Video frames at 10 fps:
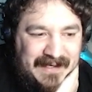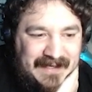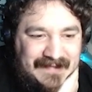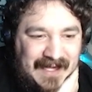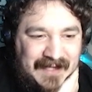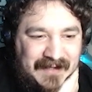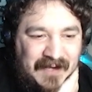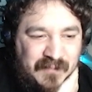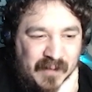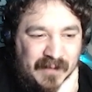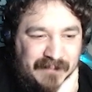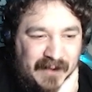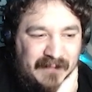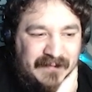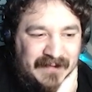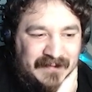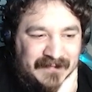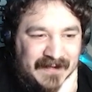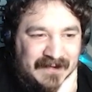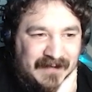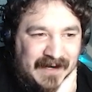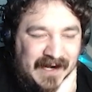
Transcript: I guess like I, I want both of those things, right?